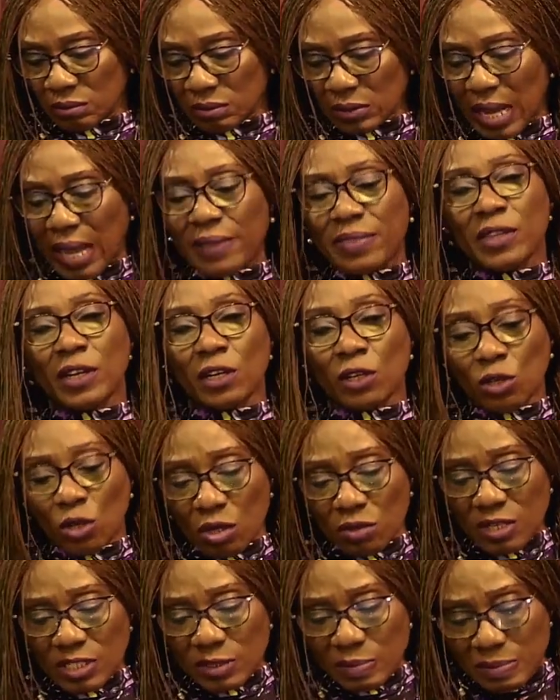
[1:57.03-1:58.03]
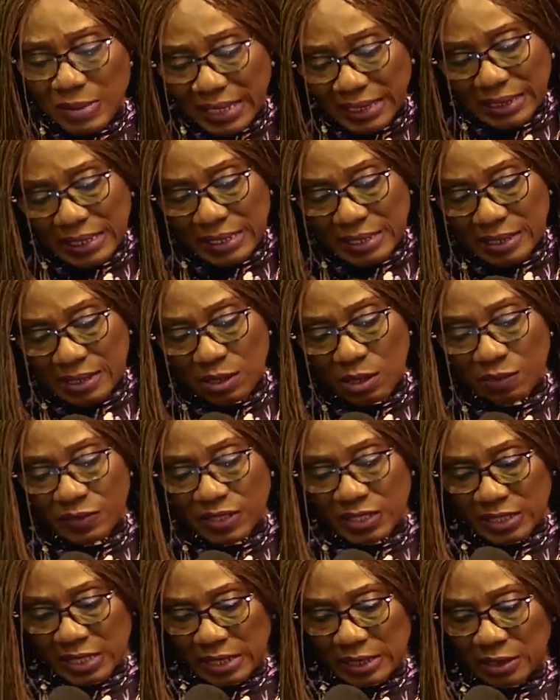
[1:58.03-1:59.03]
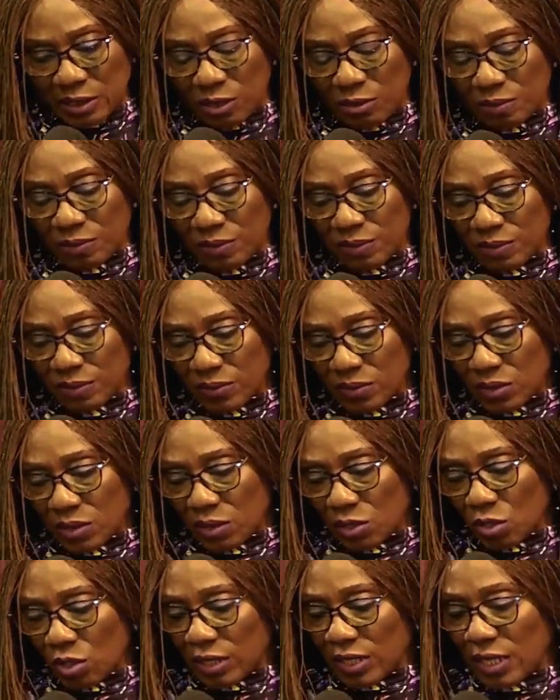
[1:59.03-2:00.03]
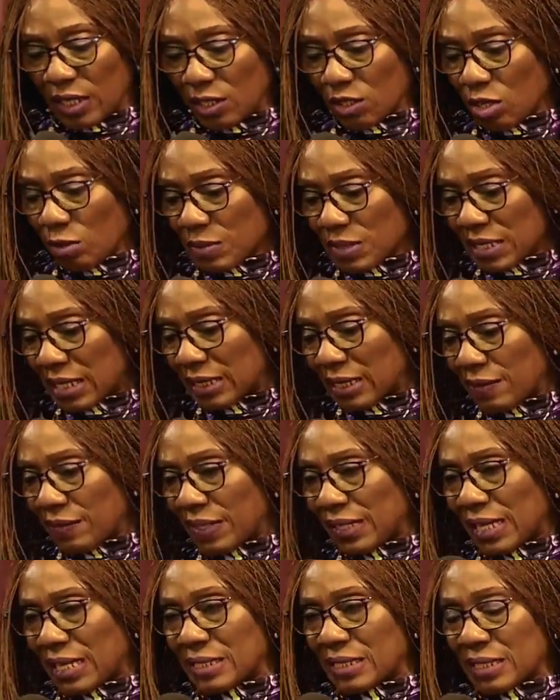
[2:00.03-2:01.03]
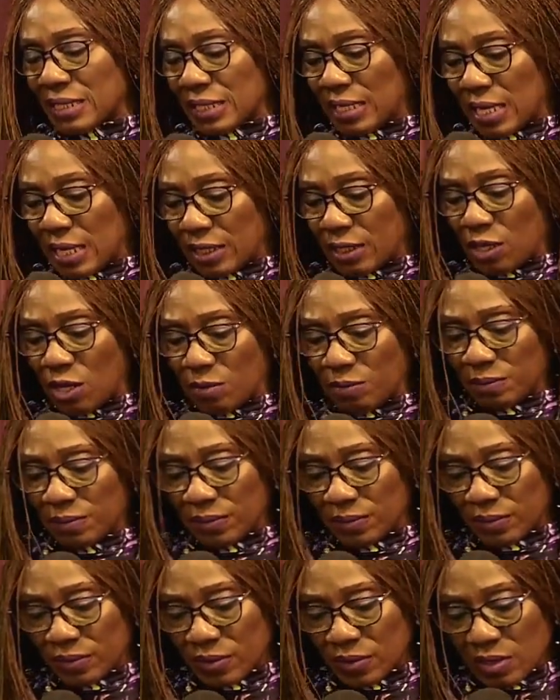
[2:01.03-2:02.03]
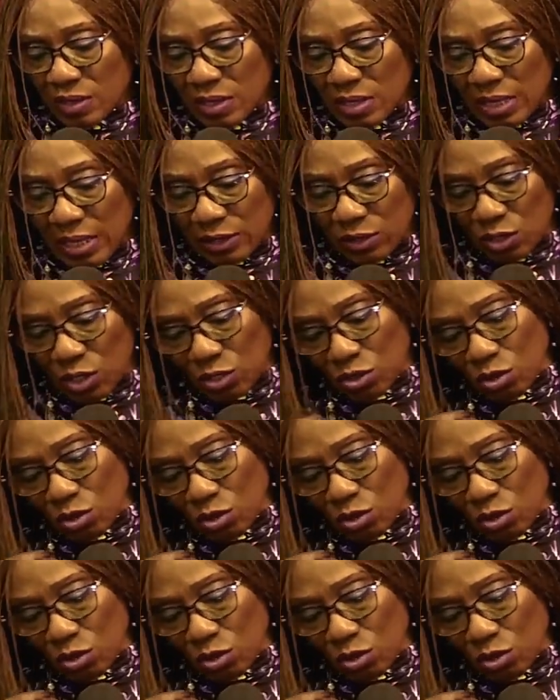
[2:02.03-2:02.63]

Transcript: and the glorious majesty of his kingdom. Your kingdom is an everlasting kingdom, and your